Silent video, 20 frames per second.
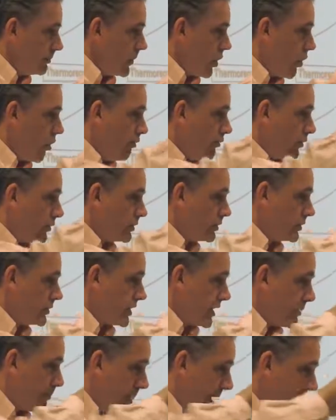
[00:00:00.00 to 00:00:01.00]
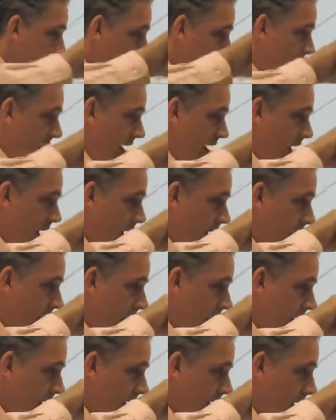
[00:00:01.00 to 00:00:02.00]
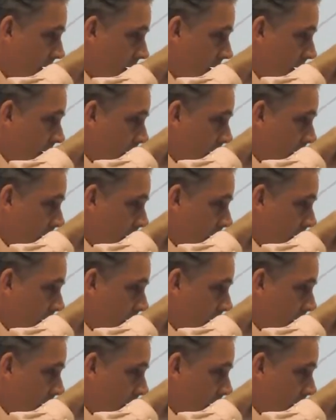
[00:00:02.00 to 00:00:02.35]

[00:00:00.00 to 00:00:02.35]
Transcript: ovals that make up that hierarchy